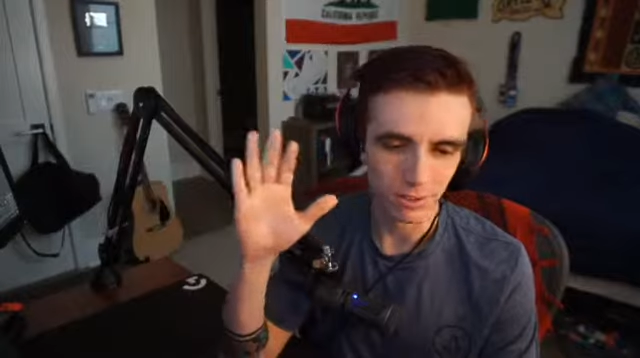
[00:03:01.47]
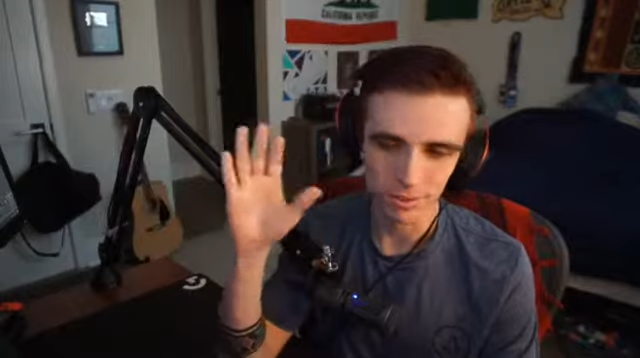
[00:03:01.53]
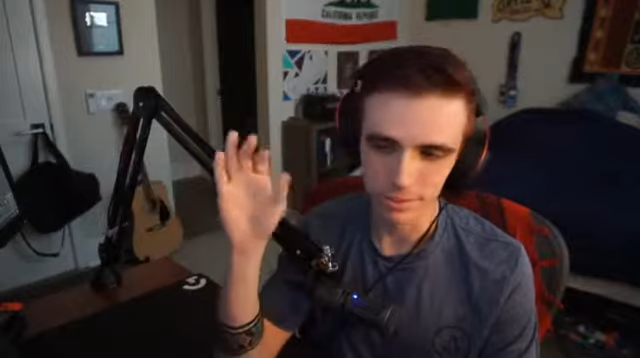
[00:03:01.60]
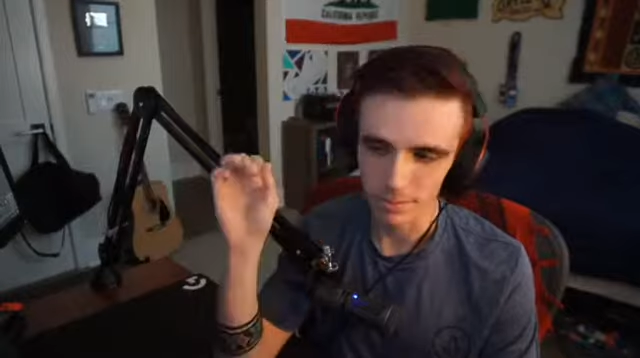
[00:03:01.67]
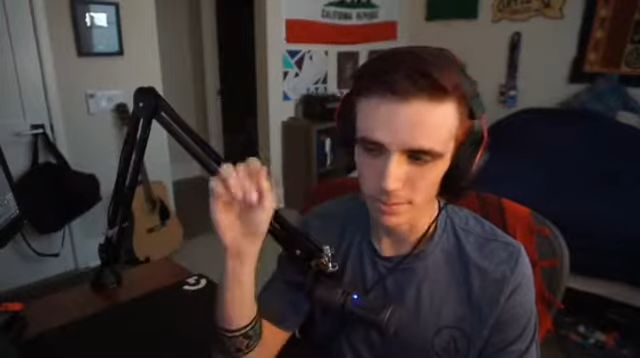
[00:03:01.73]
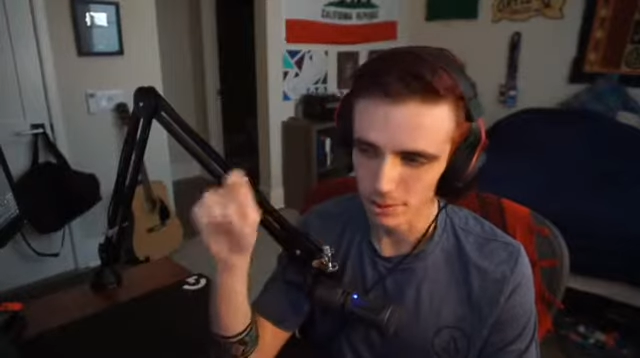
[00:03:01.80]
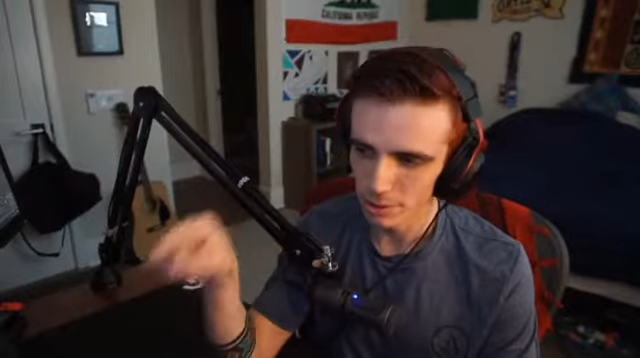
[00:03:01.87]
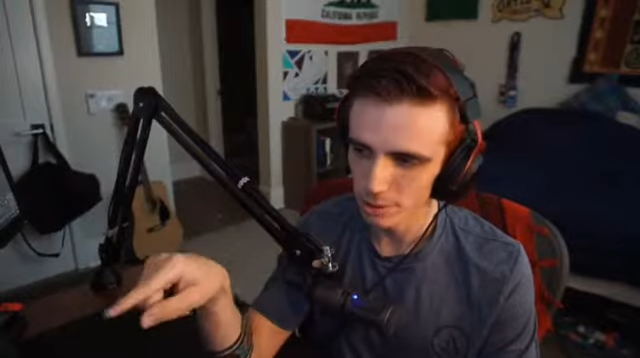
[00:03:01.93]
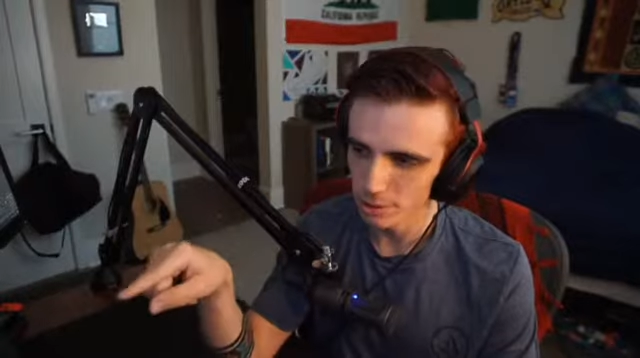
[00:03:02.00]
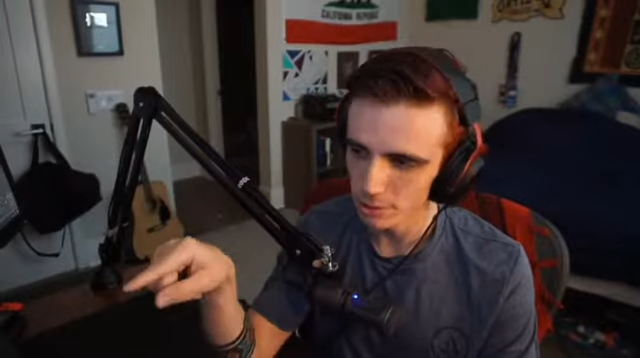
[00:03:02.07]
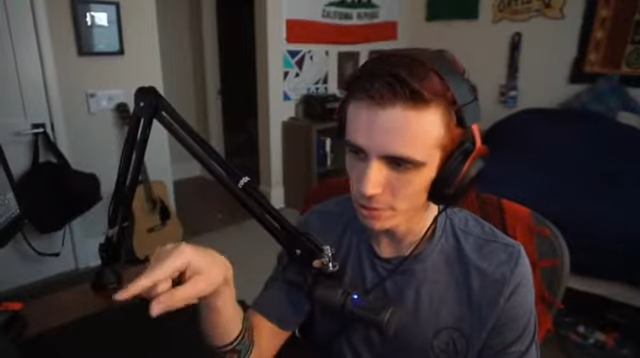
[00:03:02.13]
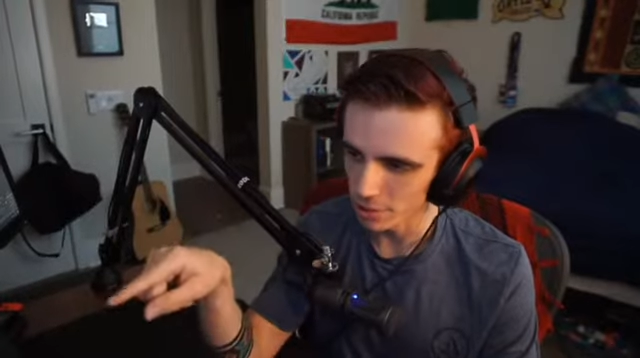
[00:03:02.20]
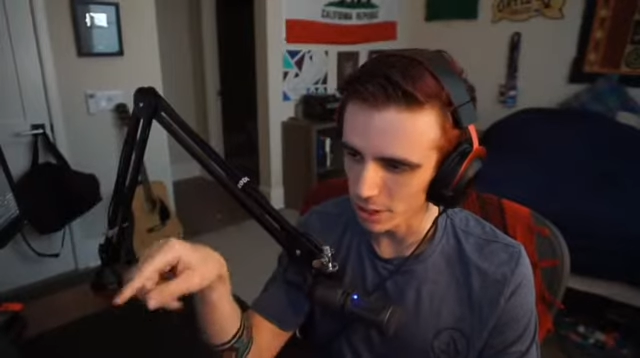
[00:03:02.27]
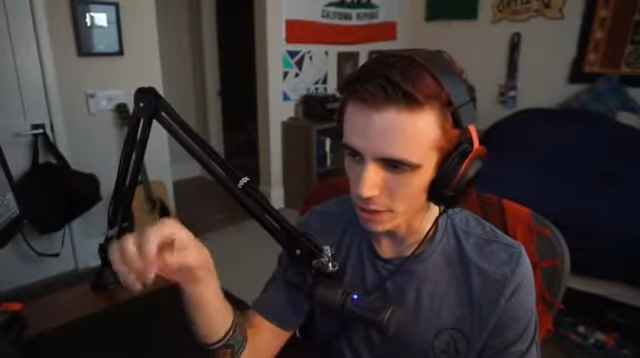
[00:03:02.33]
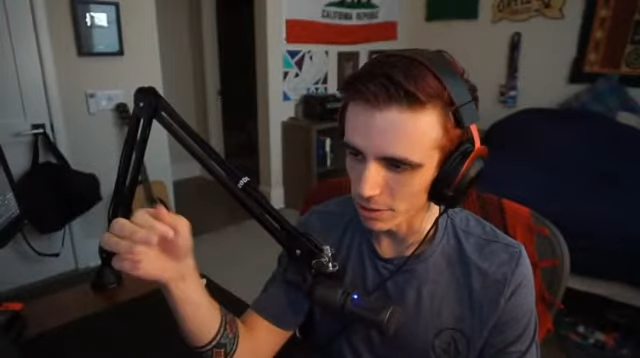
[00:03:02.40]
was from
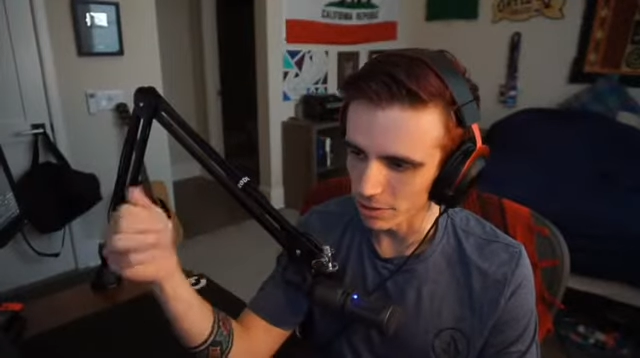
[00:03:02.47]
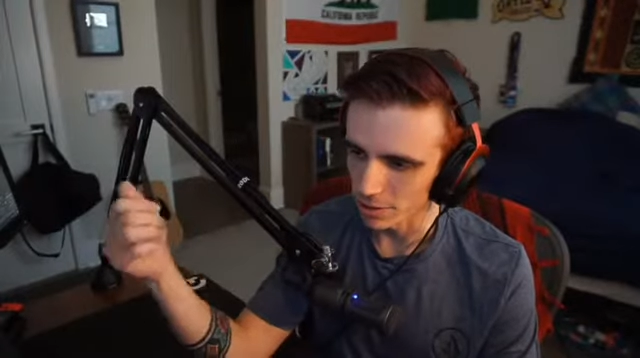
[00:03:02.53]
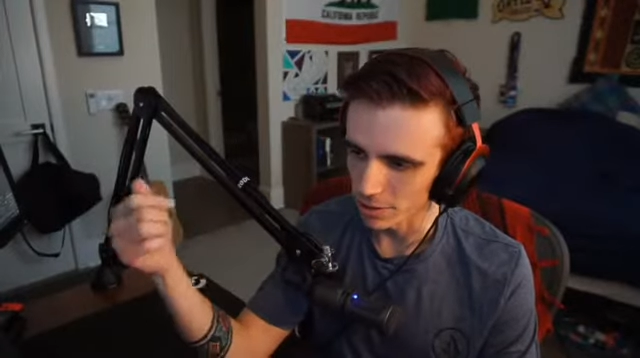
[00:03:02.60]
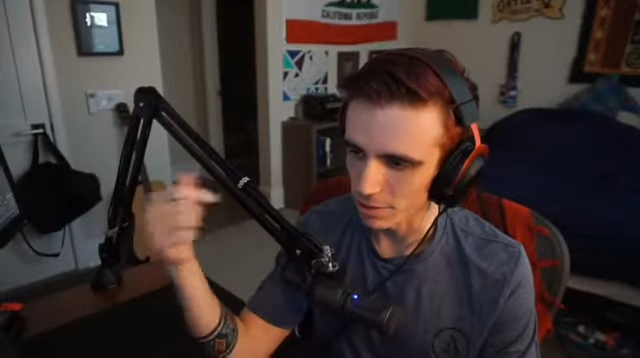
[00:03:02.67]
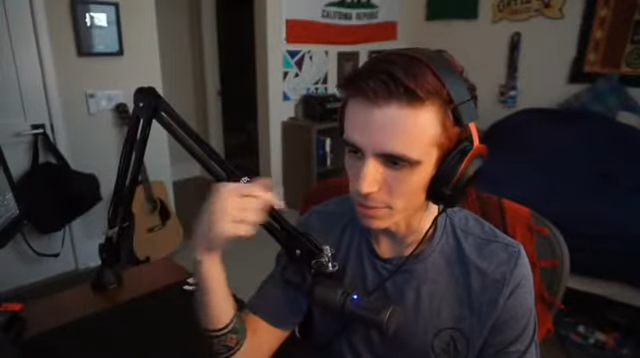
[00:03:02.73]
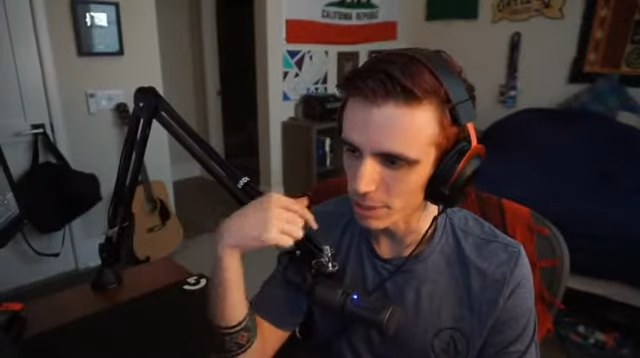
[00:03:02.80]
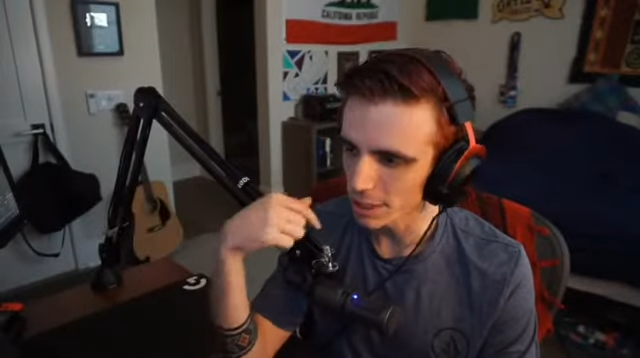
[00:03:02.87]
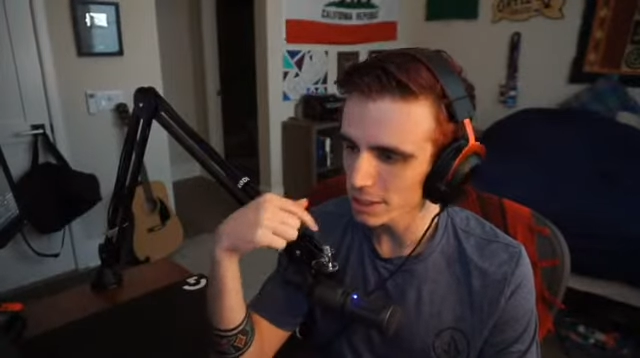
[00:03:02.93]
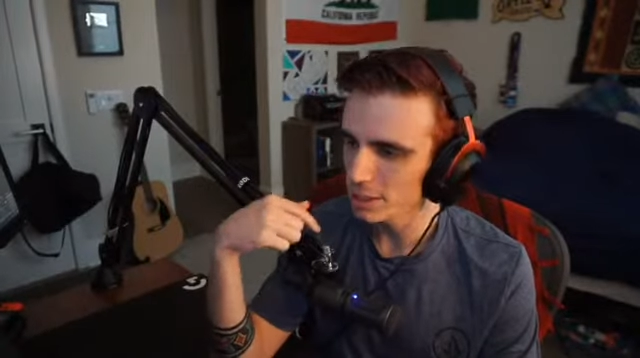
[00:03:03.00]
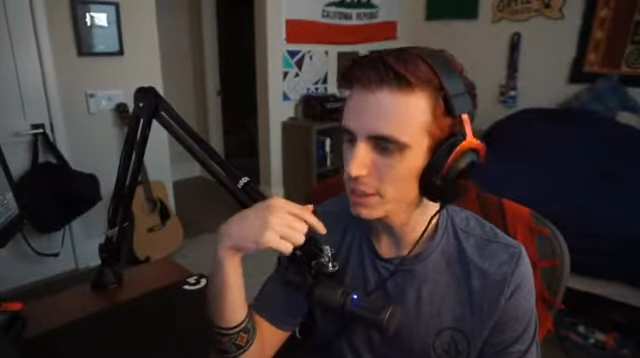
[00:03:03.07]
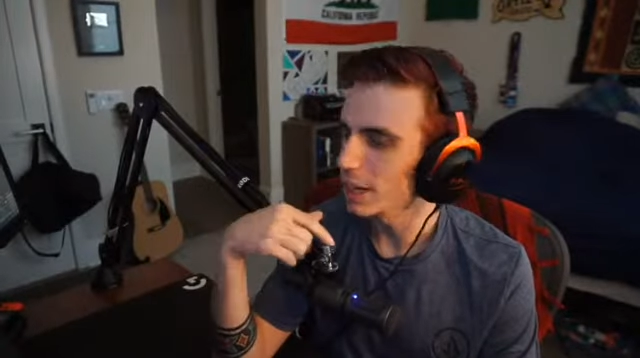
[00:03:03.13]
you. That was from me.